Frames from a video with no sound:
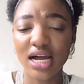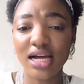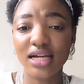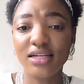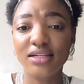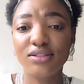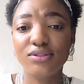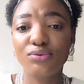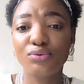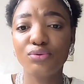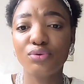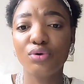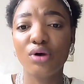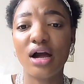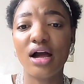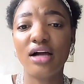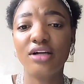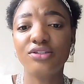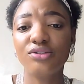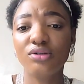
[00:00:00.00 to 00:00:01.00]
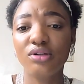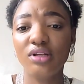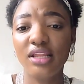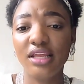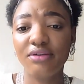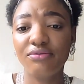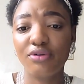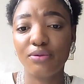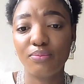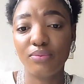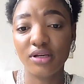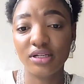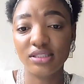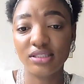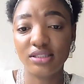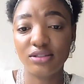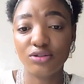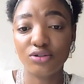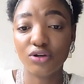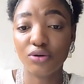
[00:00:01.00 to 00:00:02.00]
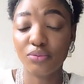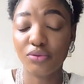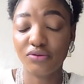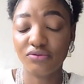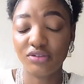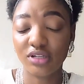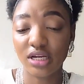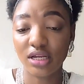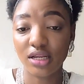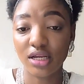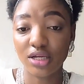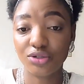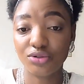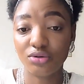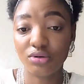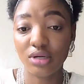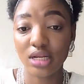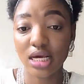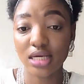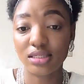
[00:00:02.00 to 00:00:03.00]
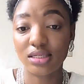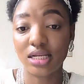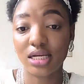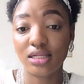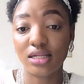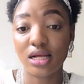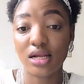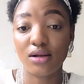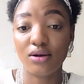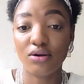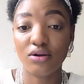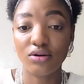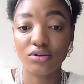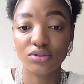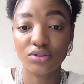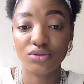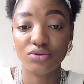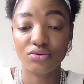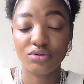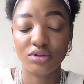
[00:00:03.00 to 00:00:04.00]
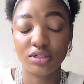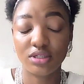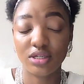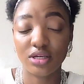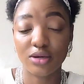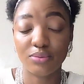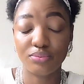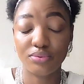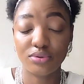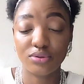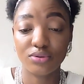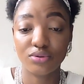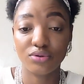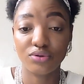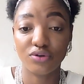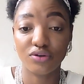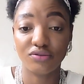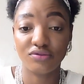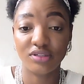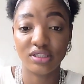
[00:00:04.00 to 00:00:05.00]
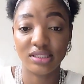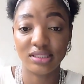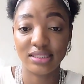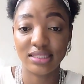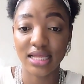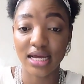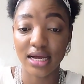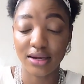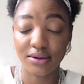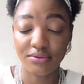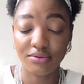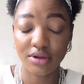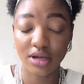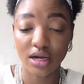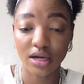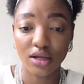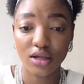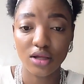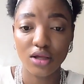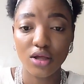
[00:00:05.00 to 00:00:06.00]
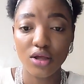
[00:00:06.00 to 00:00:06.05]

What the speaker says: and it will actually replace some of the electrolytes that are lost during the episode of this diarrhea.